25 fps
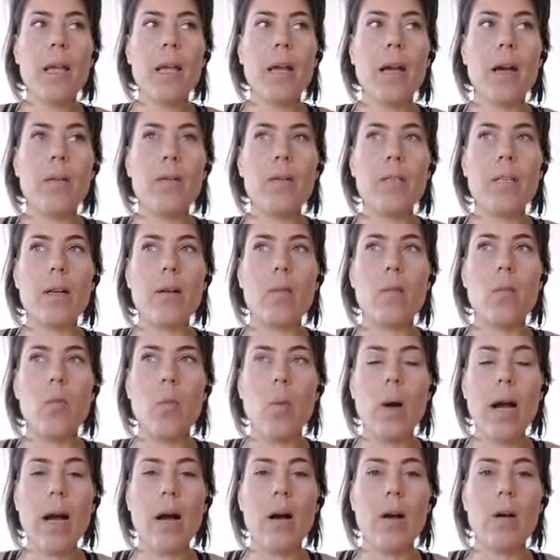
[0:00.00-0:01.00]
I was like,
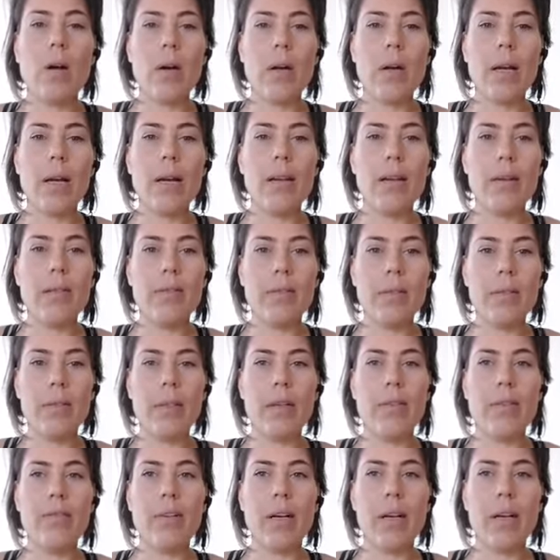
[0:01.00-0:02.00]
wow, okay,
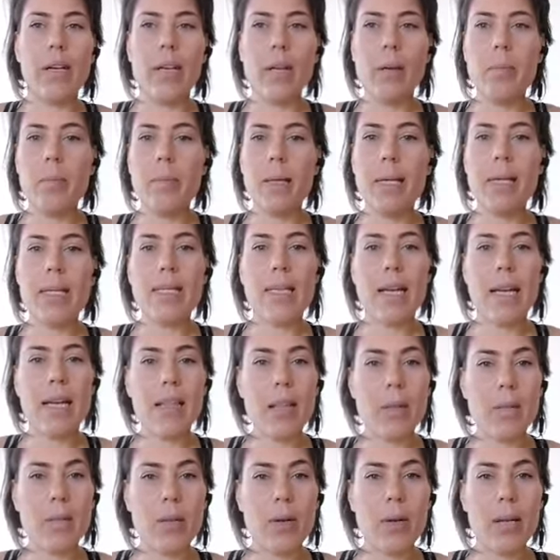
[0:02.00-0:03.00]
if I can maintain
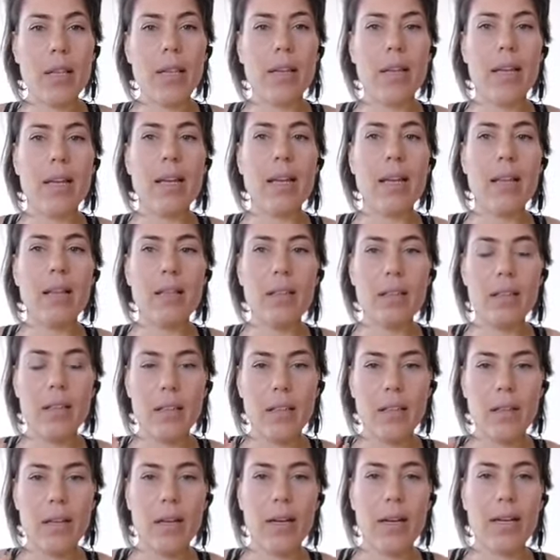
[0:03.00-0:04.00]
the breathing,
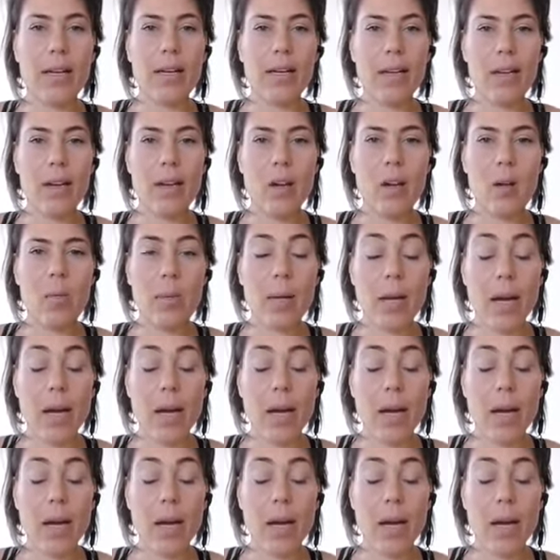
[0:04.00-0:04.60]
you know, I get home.